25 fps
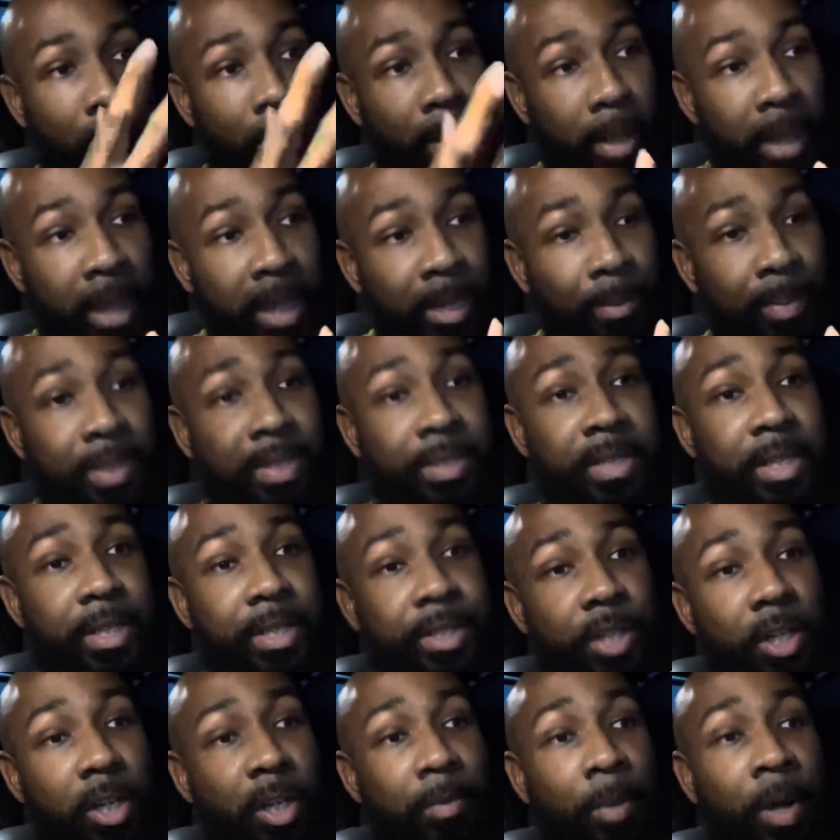ABC
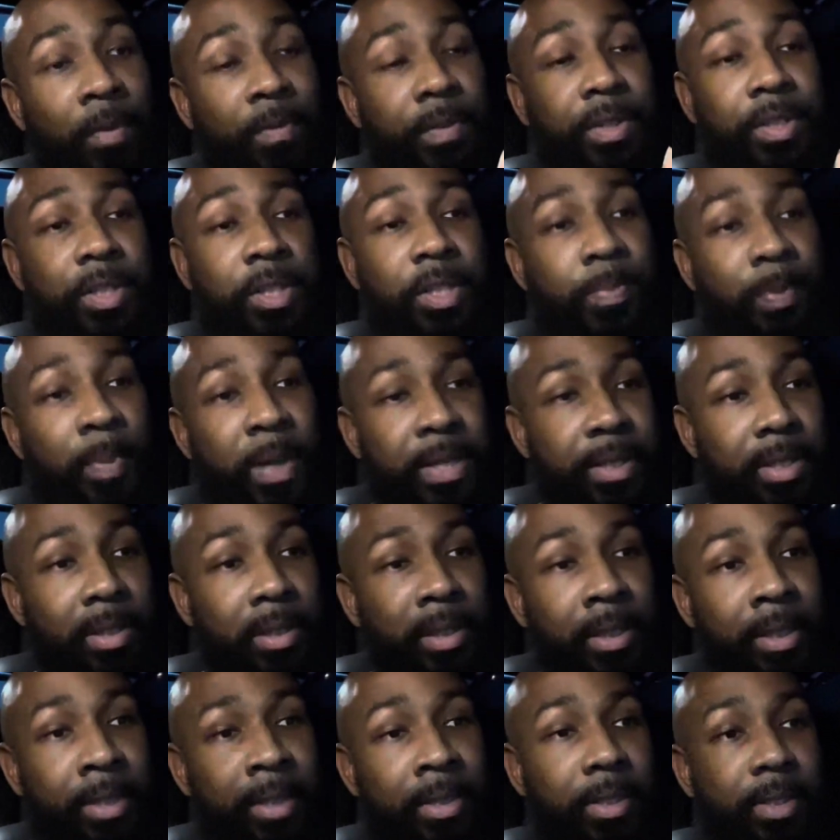took him off the suspension
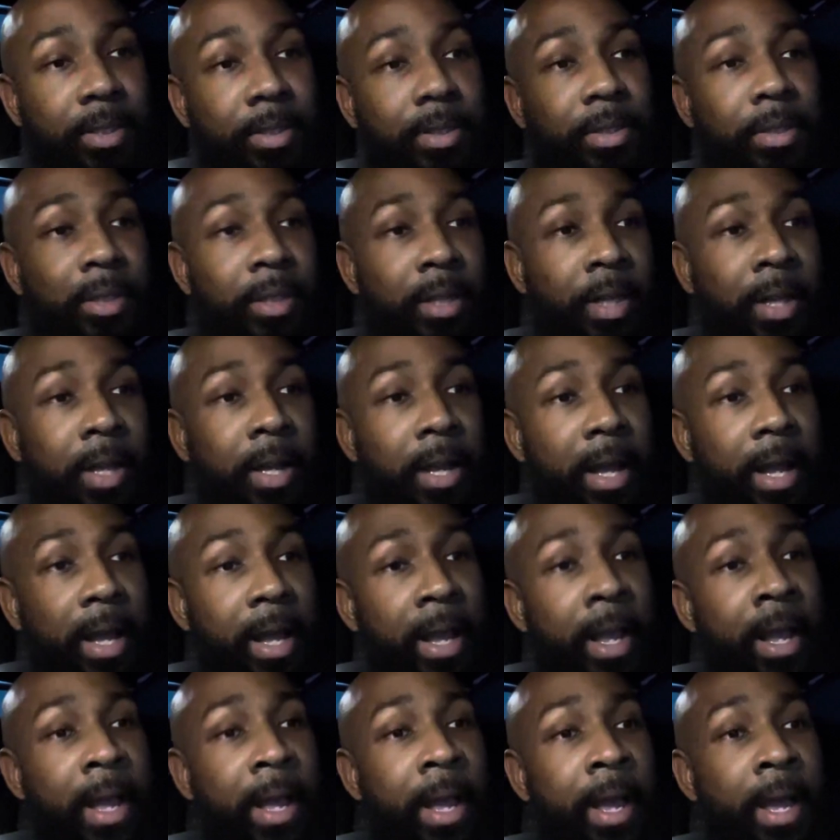list,
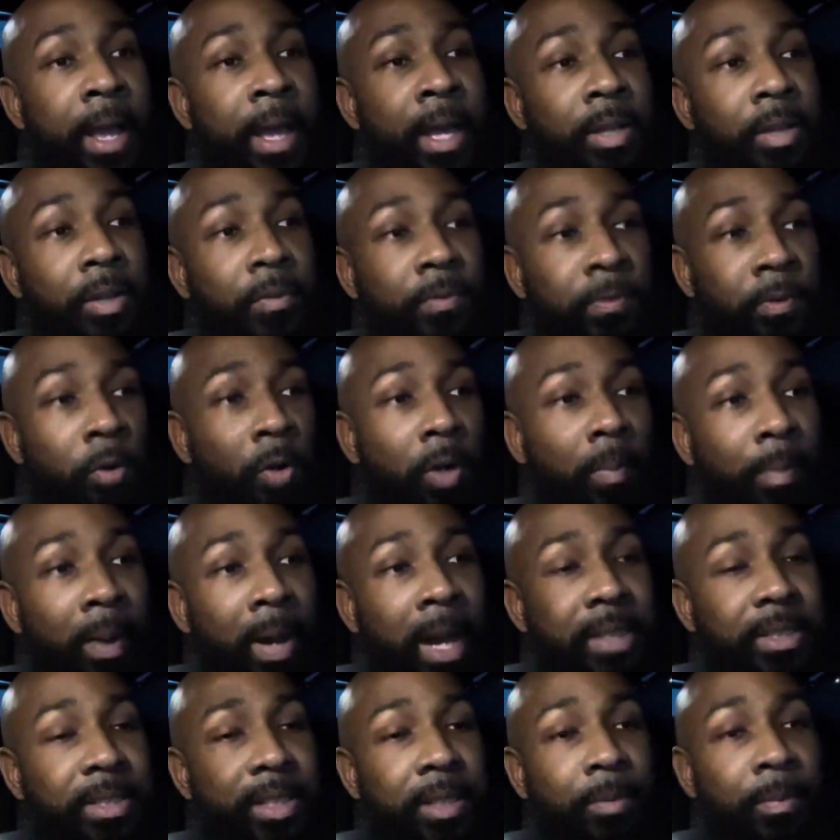and the Florida
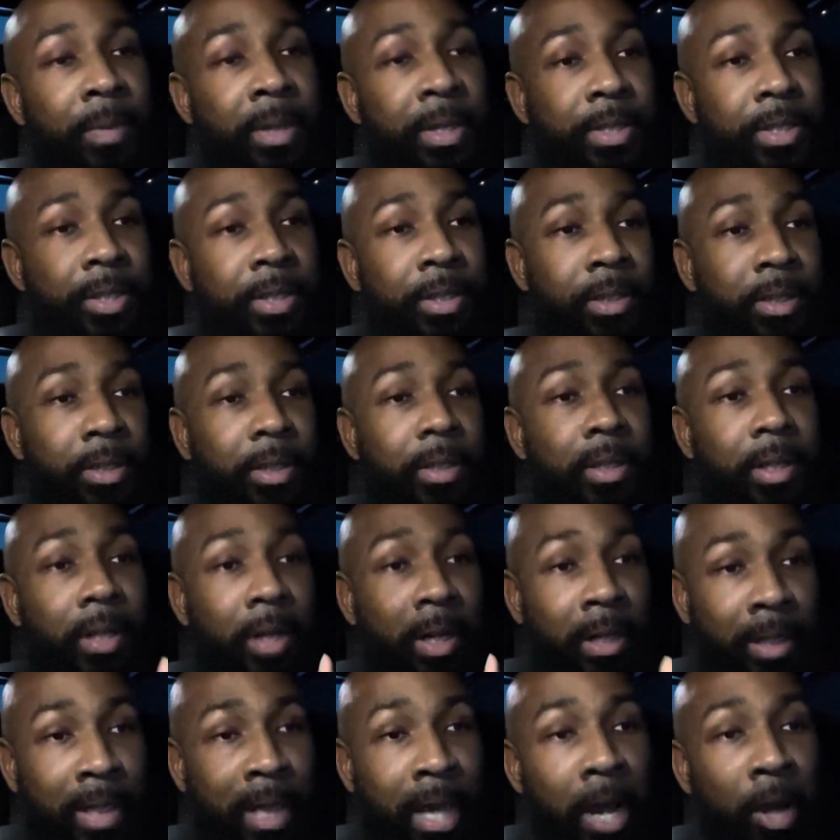Boxing Commission
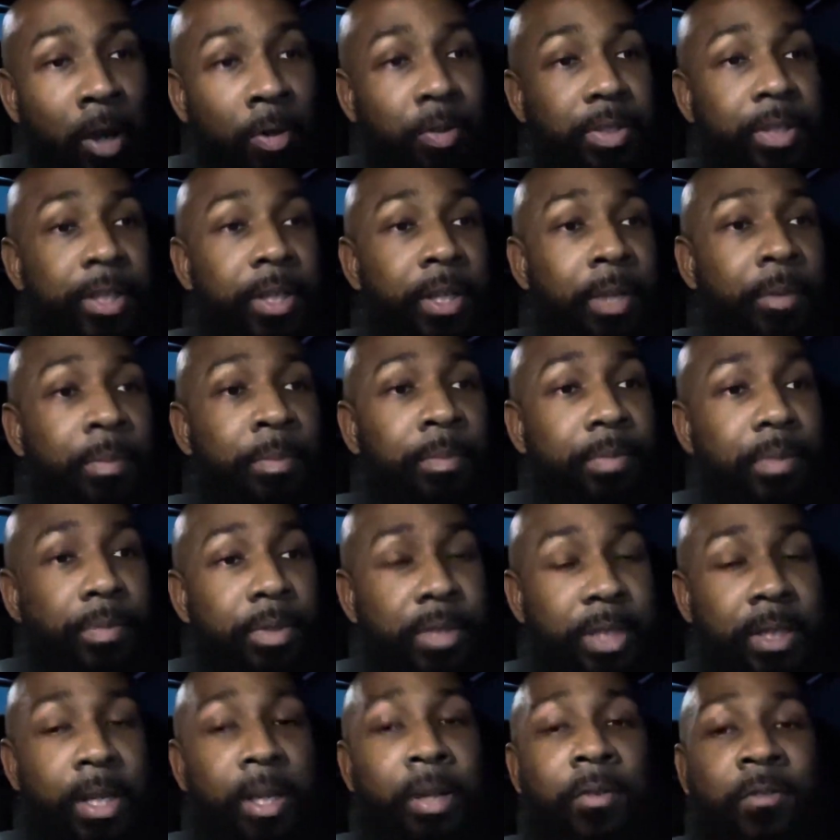allowed him
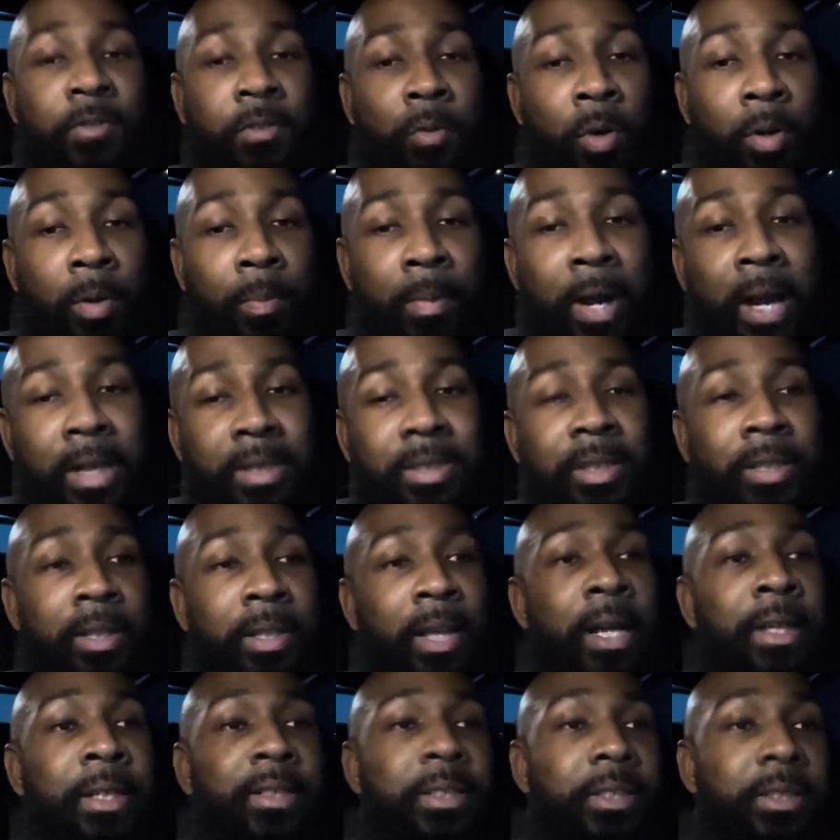to get a Florida boxing
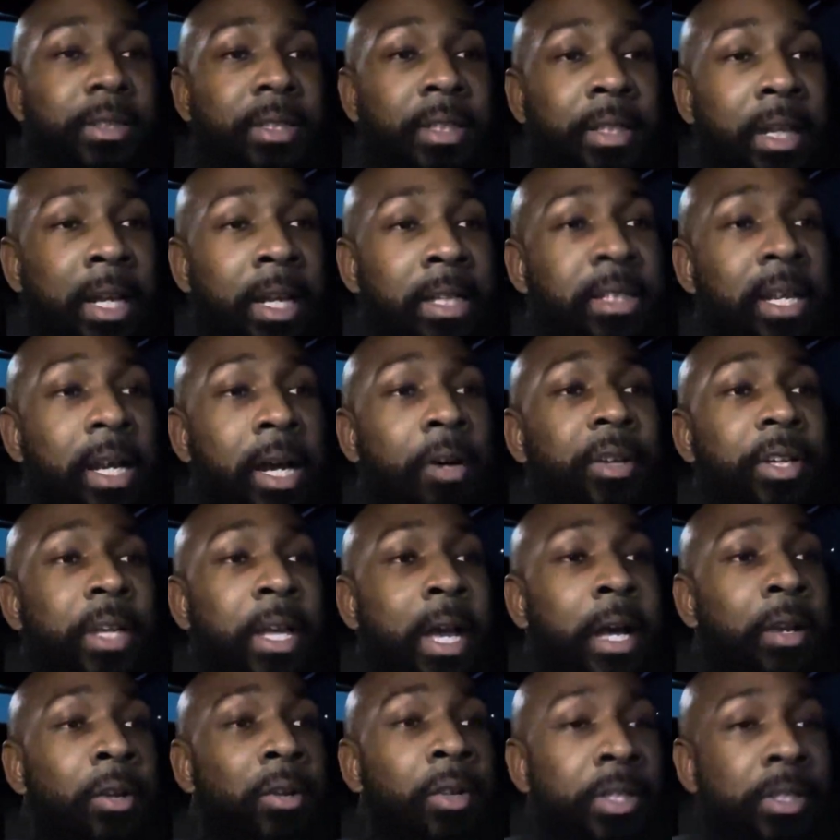license, and that's how he
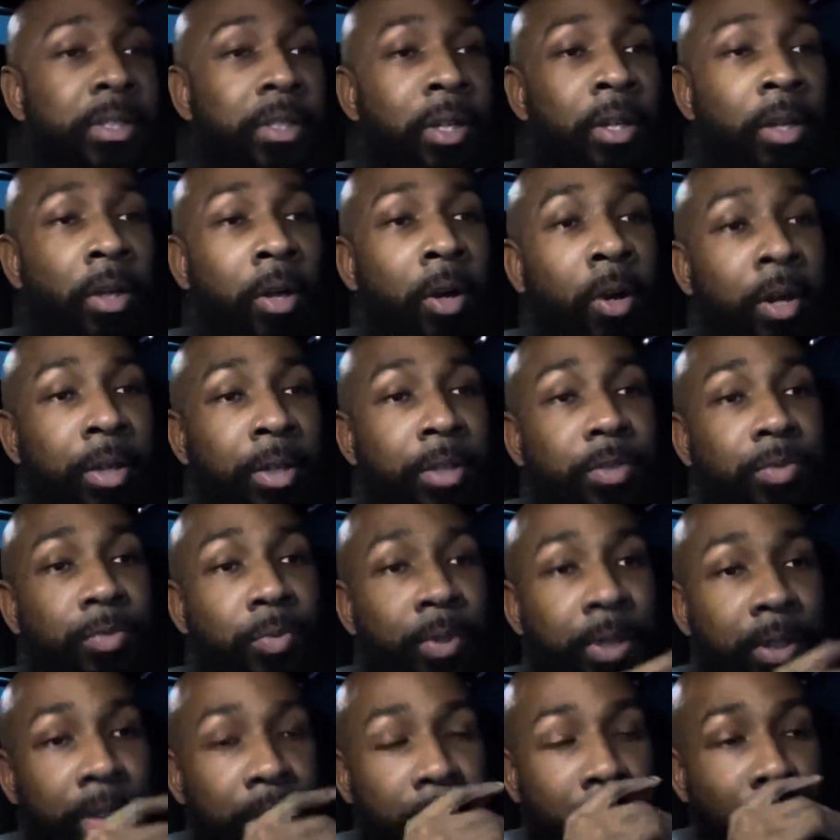got on this undercard this
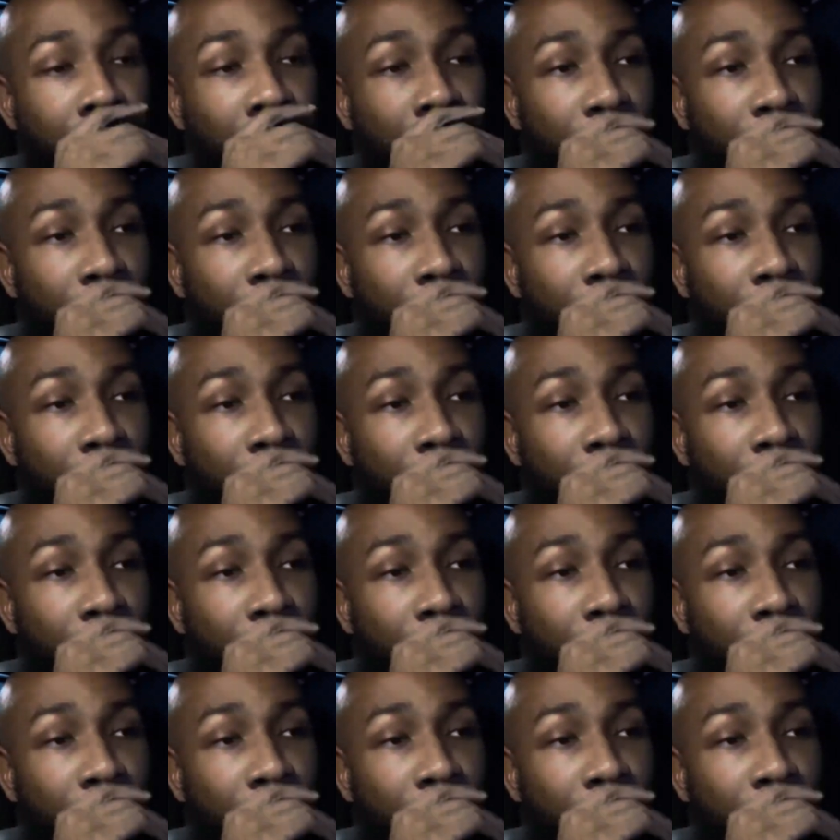weekend.